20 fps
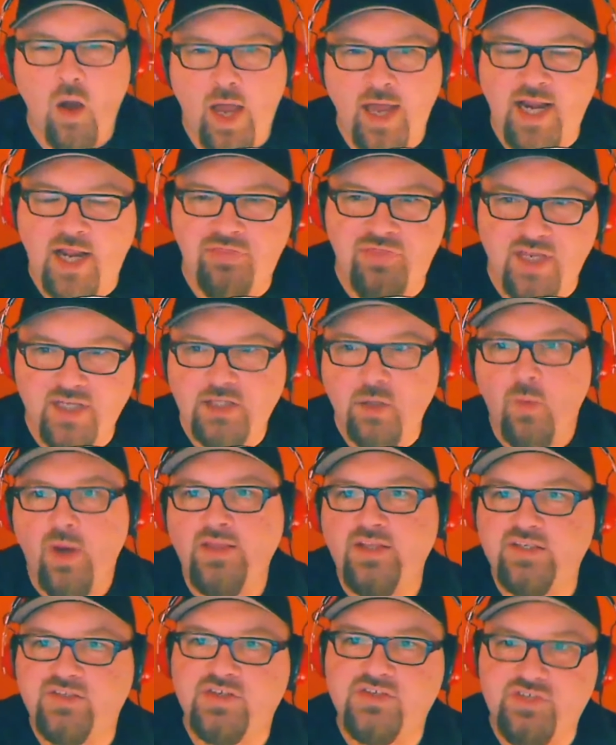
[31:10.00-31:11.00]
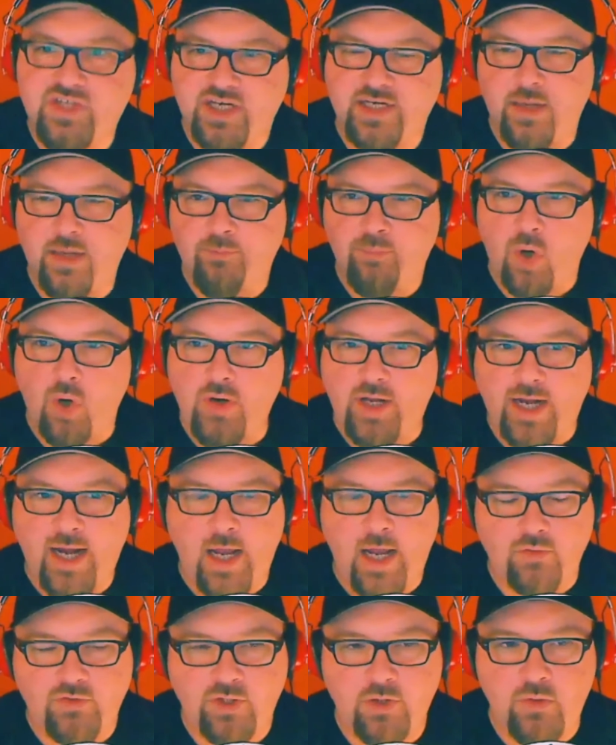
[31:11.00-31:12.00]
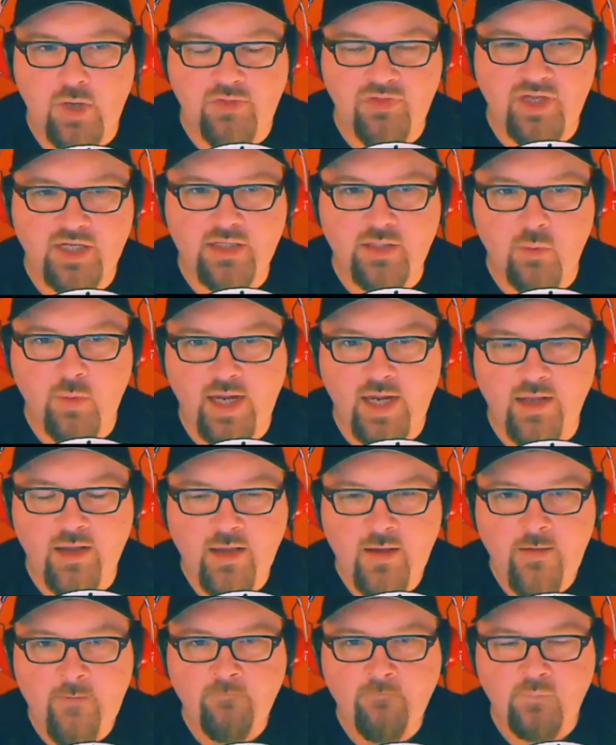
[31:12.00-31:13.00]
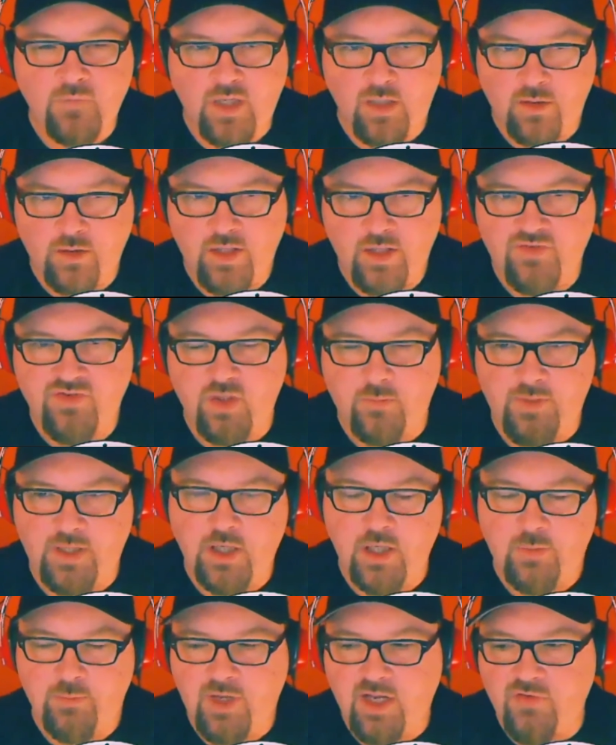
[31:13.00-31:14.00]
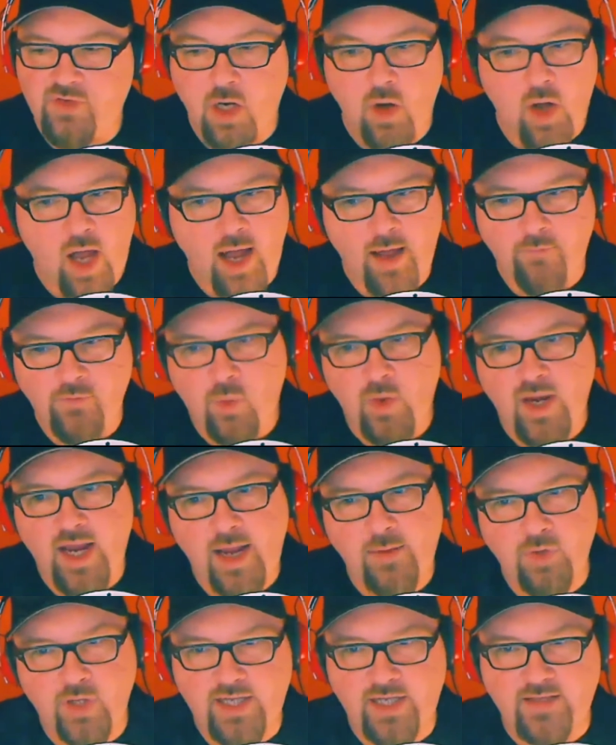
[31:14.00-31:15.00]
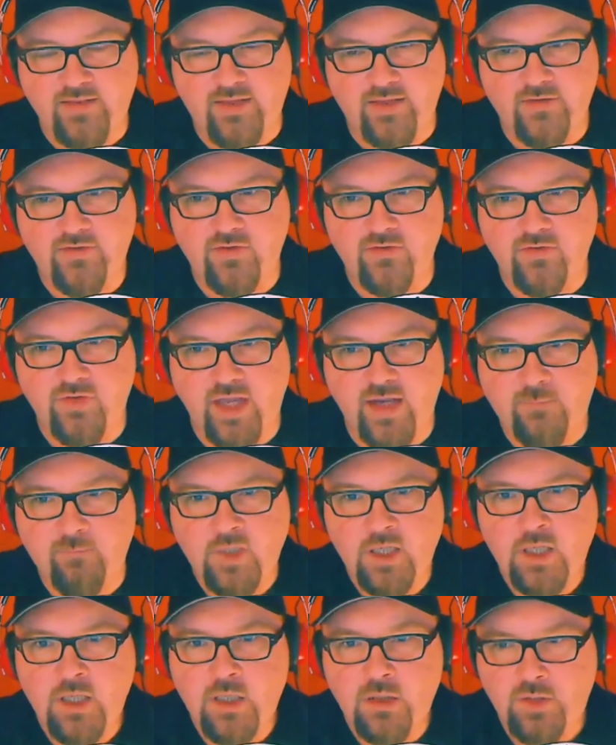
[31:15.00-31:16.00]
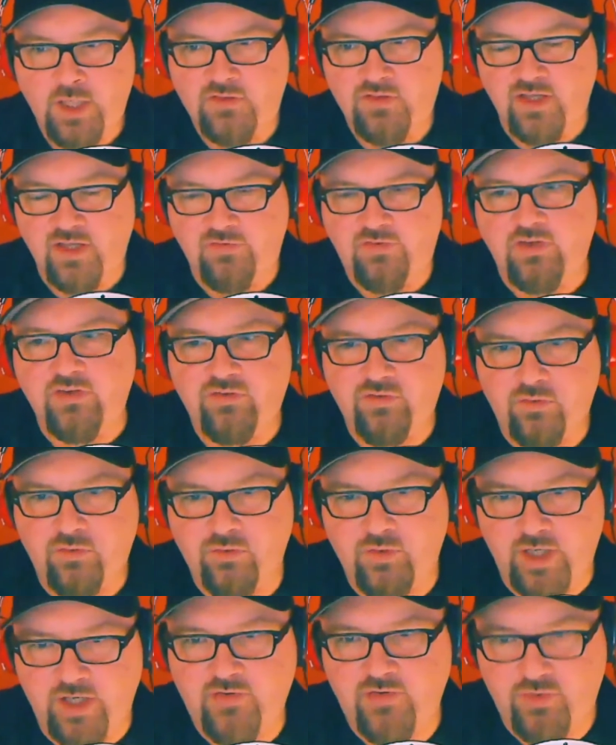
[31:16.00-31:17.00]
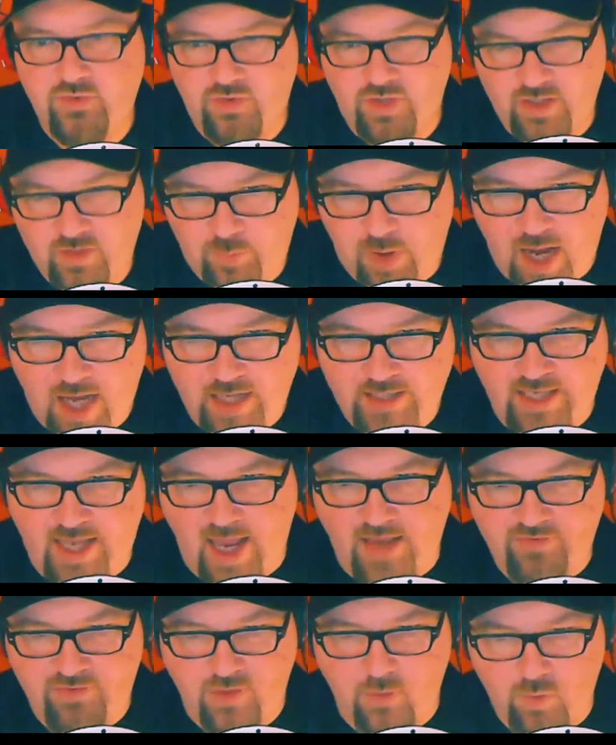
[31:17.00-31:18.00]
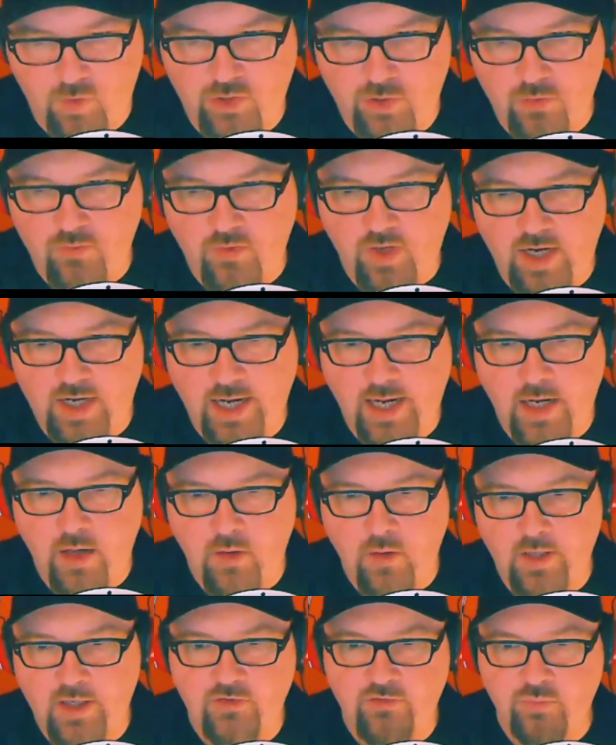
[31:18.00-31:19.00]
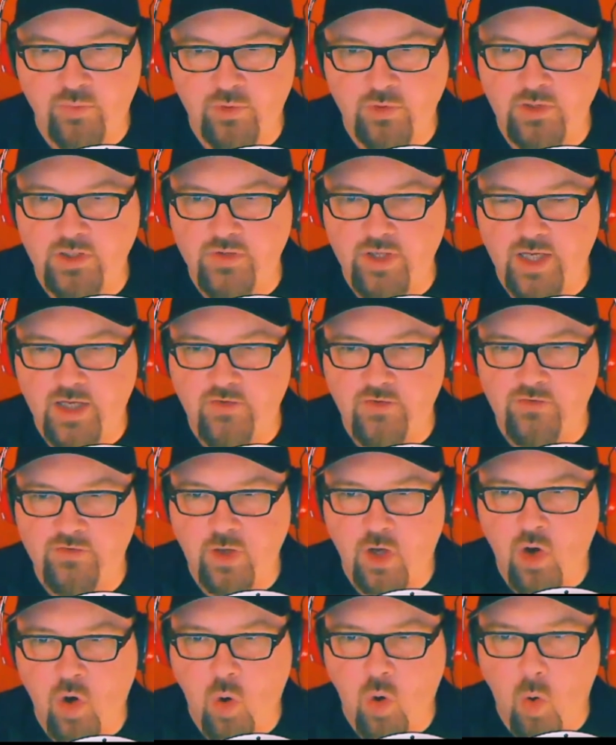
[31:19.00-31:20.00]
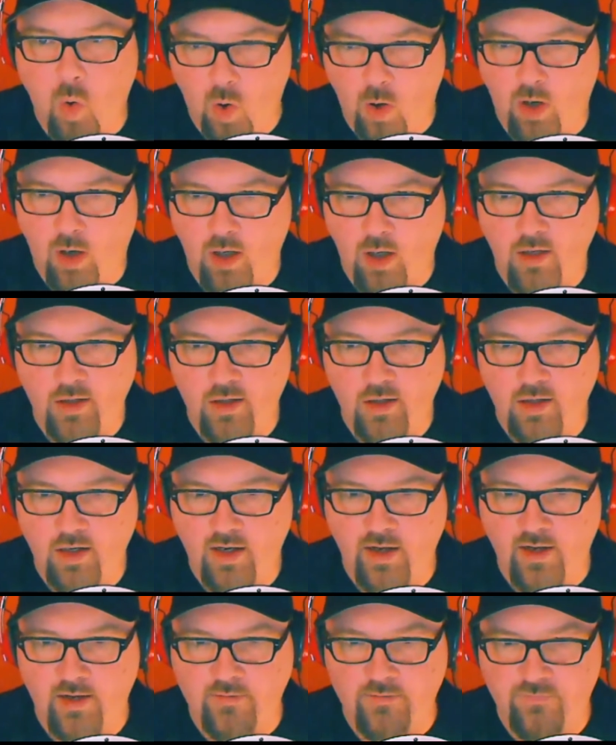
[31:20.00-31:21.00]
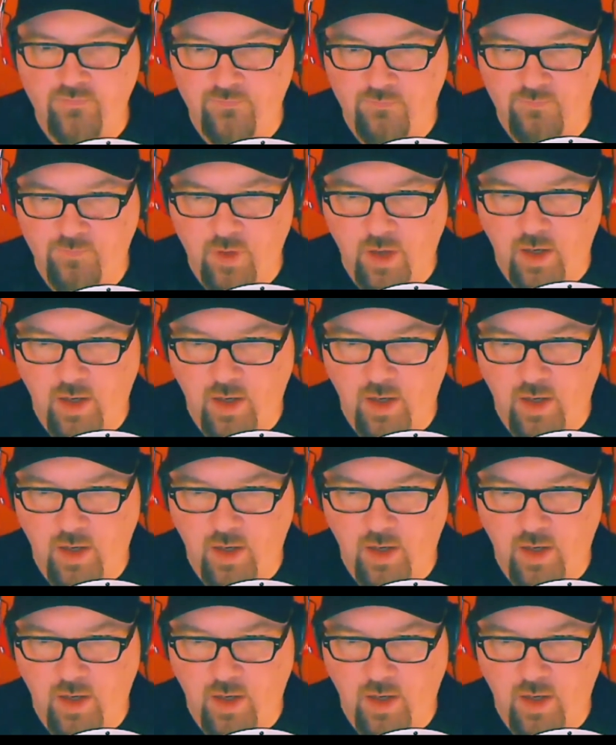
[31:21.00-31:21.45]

And I think the way that this is going to get broken out too, I think the way this would be good because, you know, the way I look at this is like this podcast that we're doing right now is really the core of